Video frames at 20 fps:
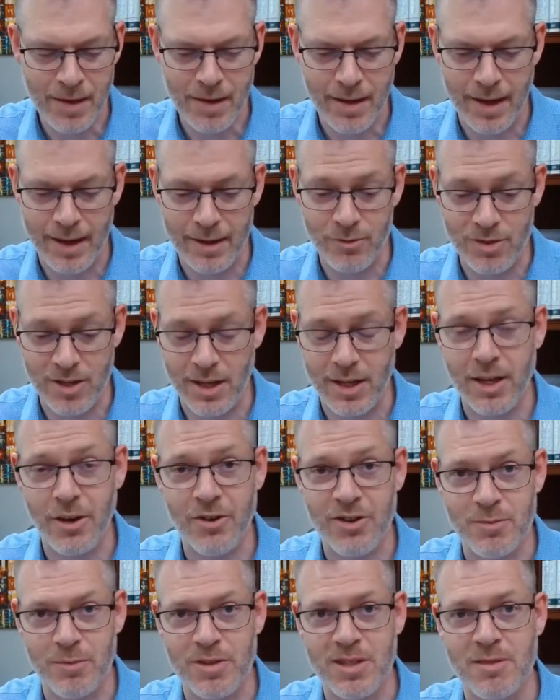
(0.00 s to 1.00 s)
and it was an
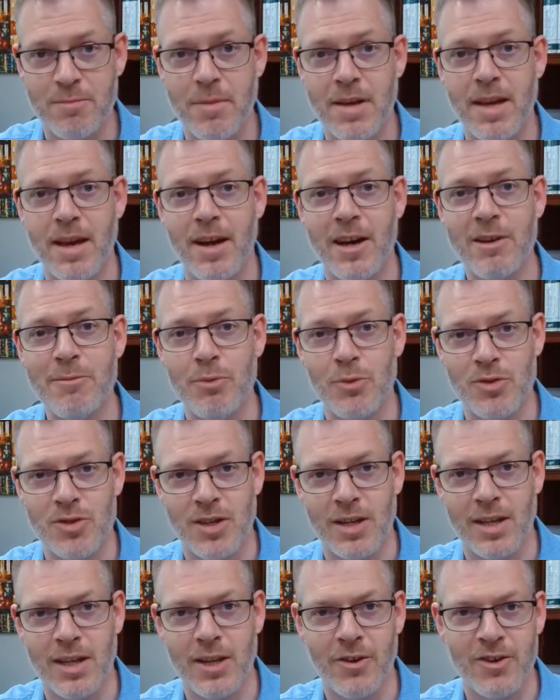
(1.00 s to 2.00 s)
encouragement to me. I hope it was an
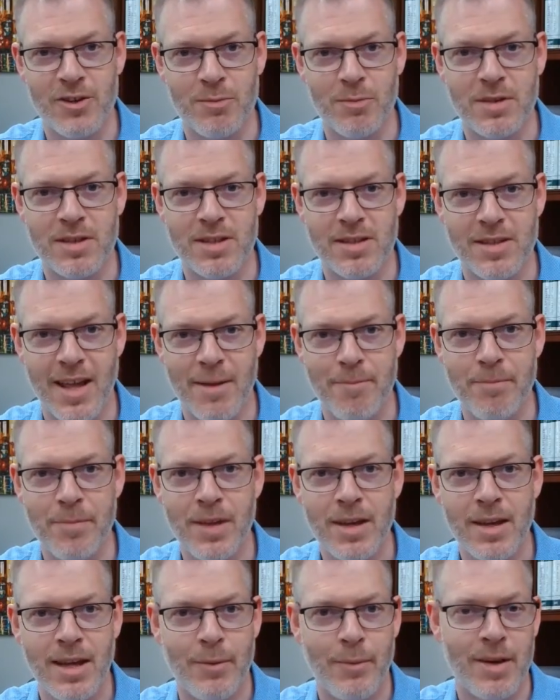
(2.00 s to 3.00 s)
encouragement to them.
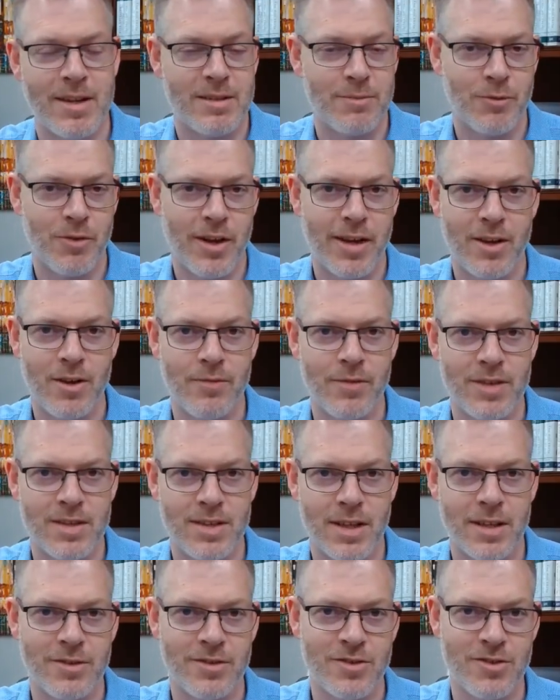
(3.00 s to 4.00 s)
And we had some great
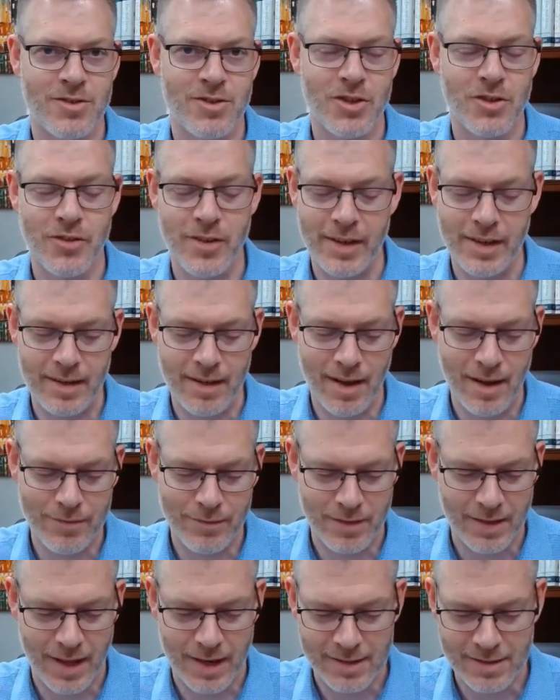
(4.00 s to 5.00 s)
conversations during and
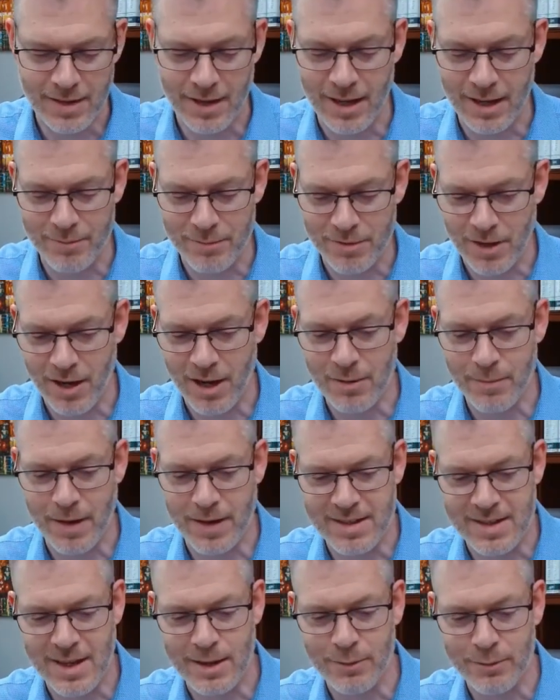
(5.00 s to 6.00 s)
after that time. So I hope
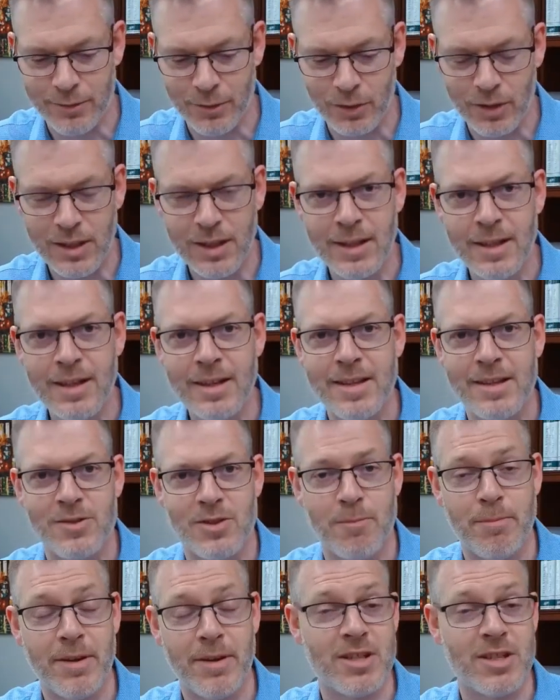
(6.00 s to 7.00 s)
that's helpful. There's a
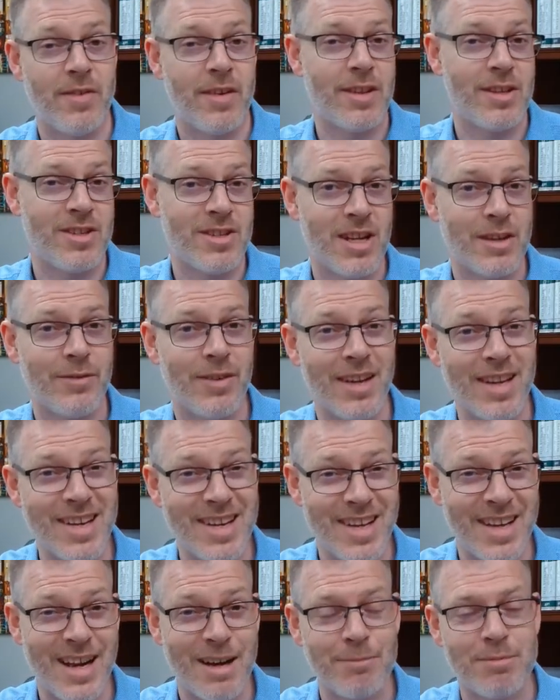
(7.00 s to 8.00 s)
bunch of other stuff
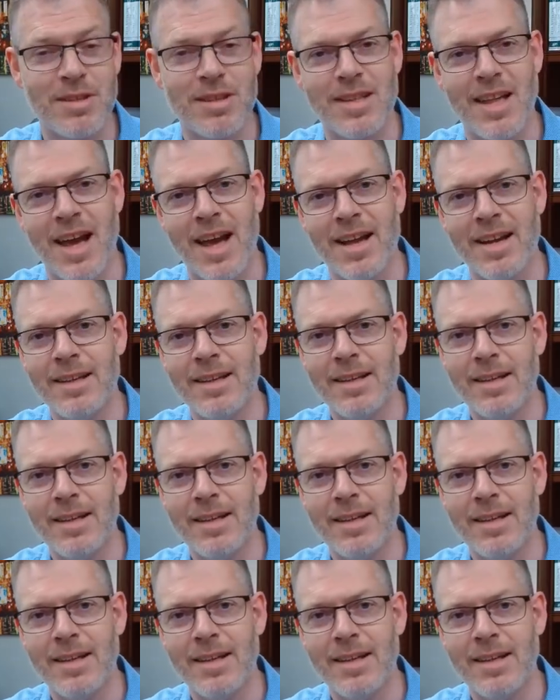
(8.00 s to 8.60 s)
leading up to that